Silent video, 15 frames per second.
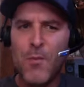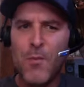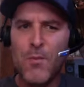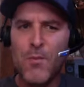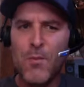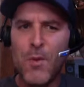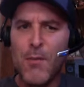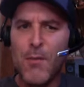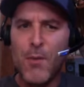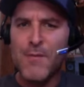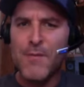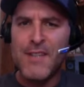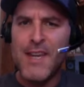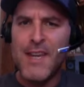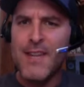we've
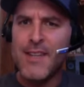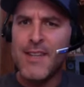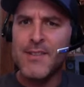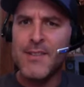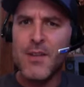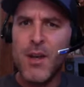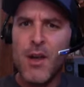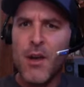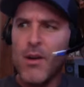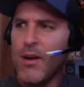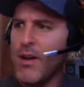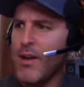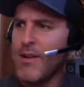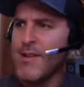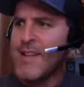seen this
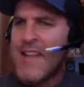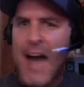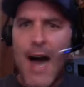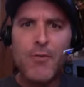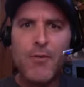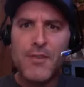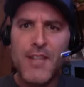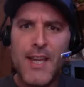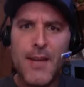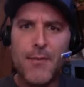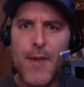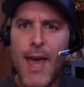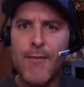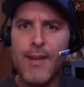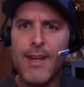novelty of
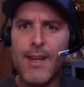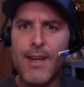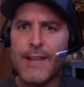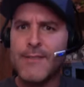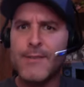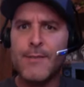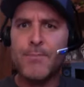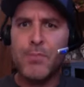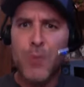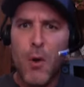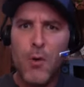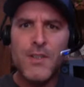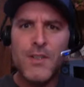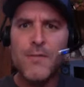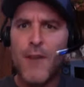having an
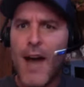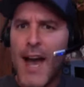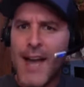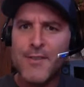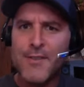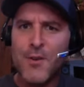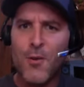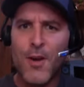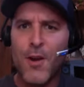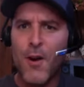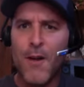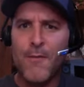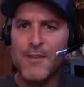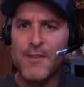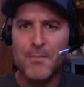explosive, high-scoring
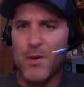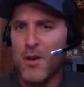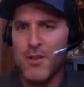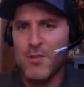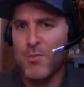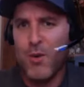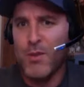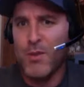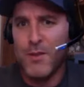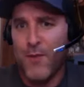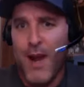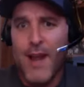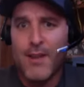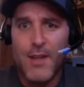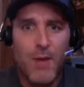offense in Baltimore, which,
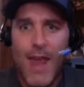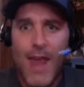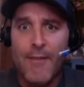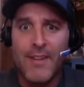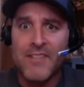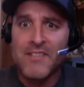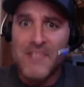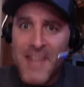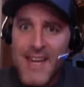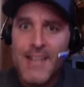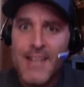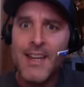frankly, we haven't seen.